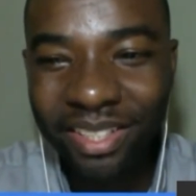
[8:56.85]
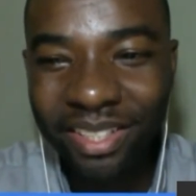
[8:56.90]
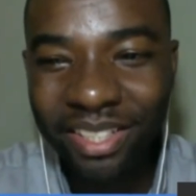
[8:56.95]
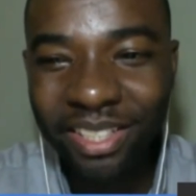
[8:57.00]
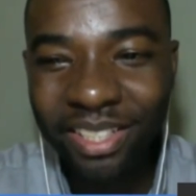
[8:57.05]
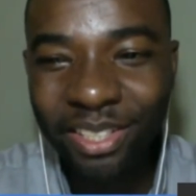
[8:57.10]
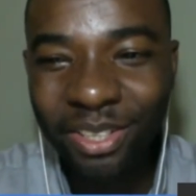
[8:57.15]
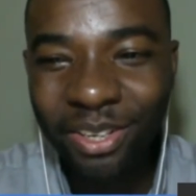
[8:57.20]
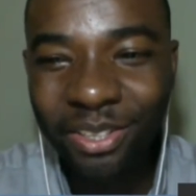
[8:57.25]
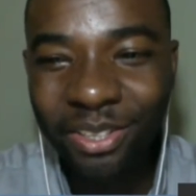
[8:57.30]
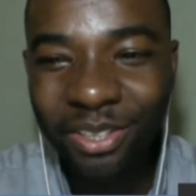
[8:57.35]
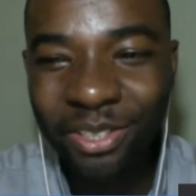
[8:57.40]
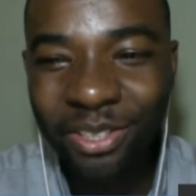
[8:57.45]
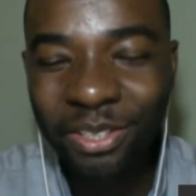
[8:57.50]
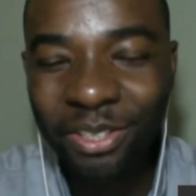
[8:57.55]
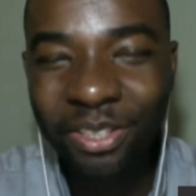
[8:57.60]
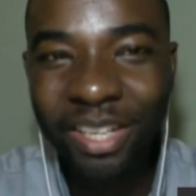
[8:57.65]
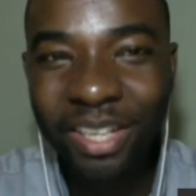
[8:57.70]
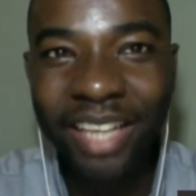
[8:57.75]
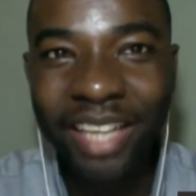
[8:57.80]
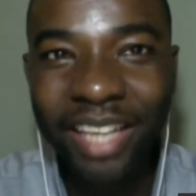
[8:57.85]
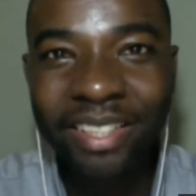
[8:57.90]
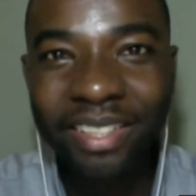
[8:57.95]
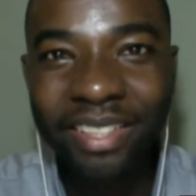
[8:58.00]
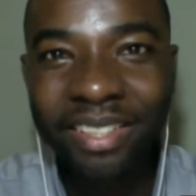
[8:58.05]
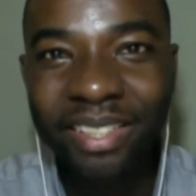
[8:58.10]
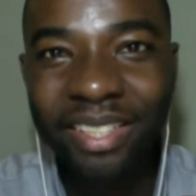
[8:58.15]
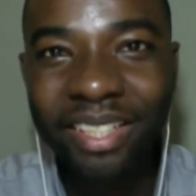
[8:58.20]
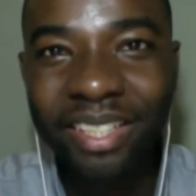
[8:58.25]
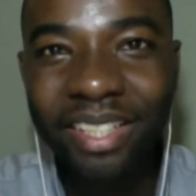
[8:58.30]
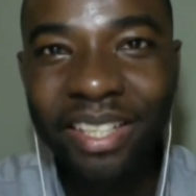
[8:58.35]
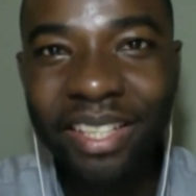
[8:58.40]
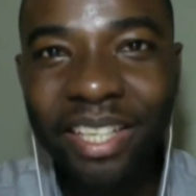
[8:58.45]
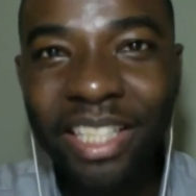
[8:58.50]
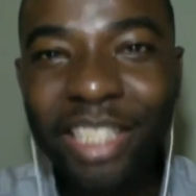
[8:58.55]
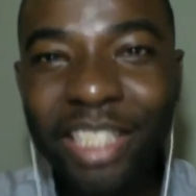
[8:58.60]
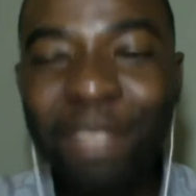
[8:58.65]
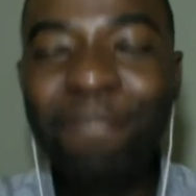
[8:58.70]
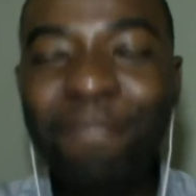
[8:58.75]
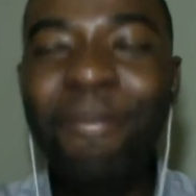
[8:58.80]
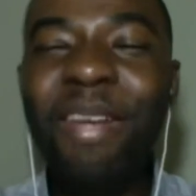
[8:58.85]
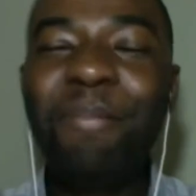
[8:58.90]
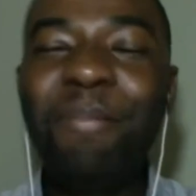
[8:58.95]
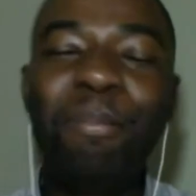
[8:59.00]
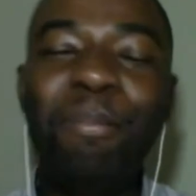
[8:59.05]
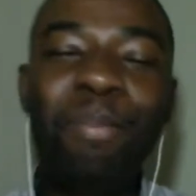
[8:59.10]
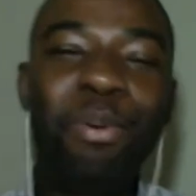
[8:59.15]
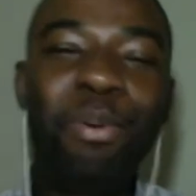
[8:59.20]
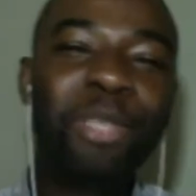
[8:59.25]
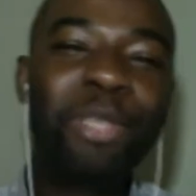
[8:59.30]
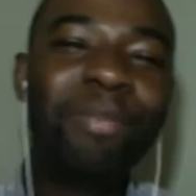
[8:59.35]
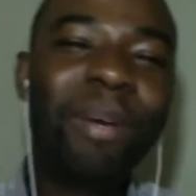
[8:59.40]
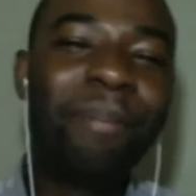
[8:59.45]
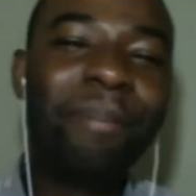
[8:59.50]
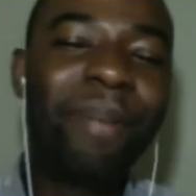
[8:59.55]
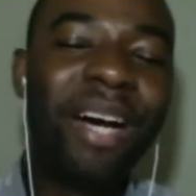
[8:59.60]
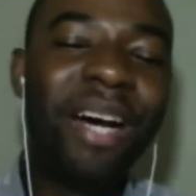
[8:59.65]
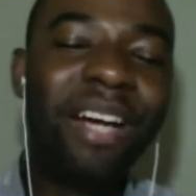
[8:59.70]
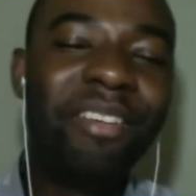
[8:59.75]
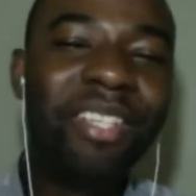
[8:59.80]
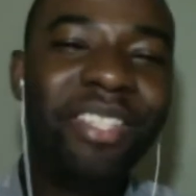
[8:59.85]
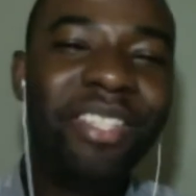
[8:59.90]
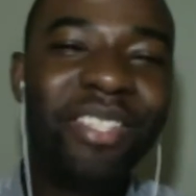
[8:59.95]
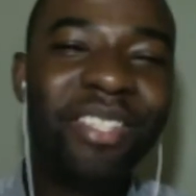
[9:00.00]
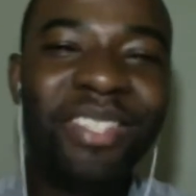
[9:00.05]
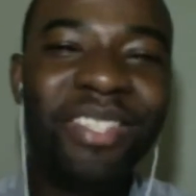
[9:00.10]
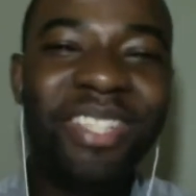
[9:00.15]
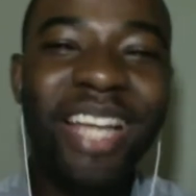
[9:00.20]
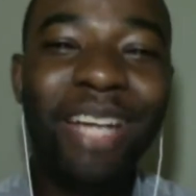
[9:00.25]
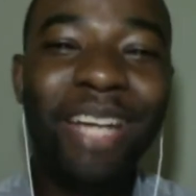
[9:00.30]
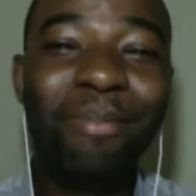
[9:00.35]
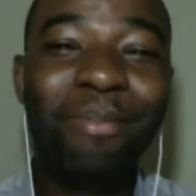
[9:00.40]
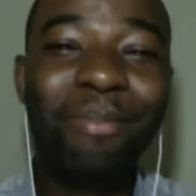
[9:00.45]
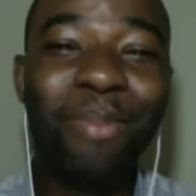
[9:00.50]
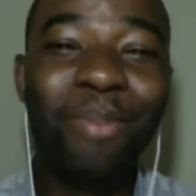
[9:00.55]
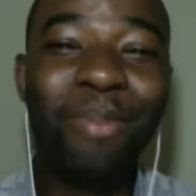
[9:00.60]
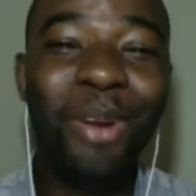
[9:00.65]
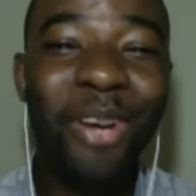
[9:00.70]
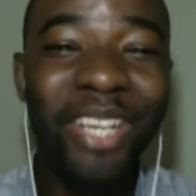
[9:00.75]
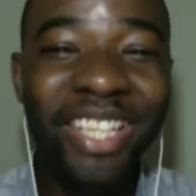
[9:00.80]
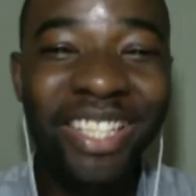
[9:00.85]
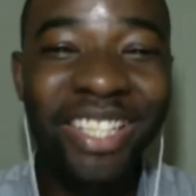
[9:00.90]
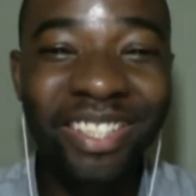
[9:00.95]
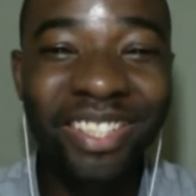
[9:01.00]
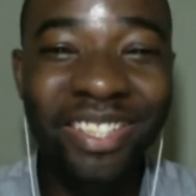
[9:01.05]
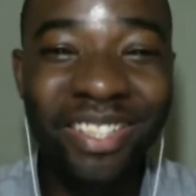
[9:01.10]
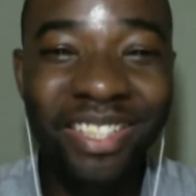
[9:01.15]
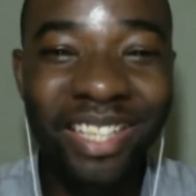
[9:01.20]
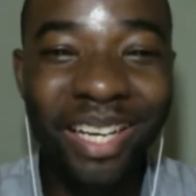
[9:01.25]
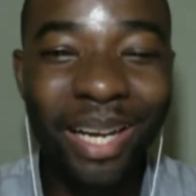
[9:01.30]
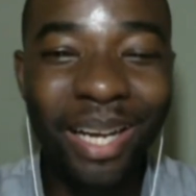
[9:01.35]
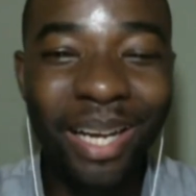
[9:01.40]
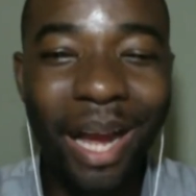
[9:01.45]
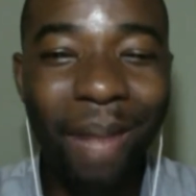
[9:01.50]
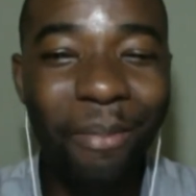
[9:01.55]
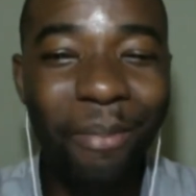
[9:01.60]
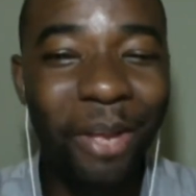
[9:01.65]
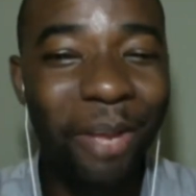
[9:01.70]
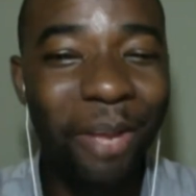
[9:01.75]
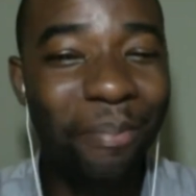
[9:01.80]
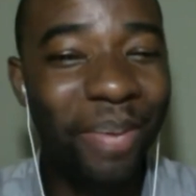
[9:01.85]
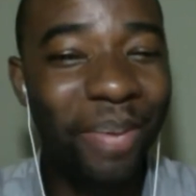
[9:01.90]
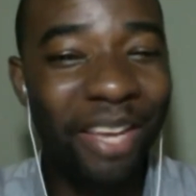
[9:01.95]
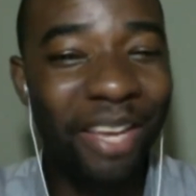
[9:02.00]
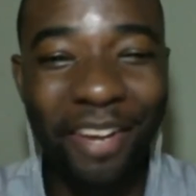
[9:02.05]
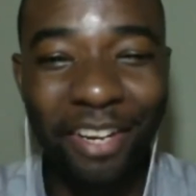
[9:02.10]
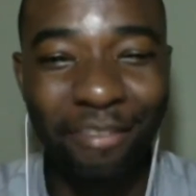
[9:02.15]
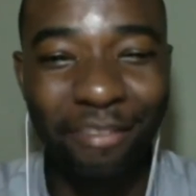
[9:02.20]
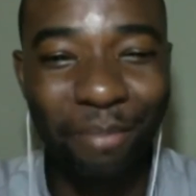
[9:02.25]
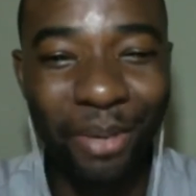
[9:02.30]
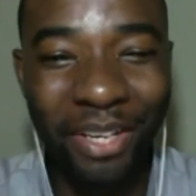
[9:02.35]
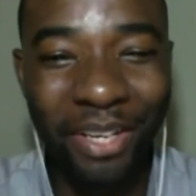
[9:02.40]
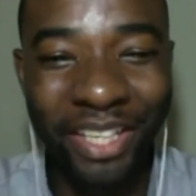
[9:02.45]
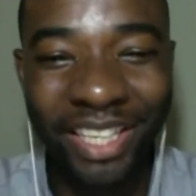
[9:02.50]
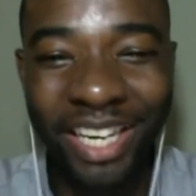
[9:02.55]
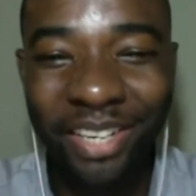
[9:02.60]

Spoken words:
it's also like it has made me push my barriers to start blogging, because I'm not a big fan of blogging.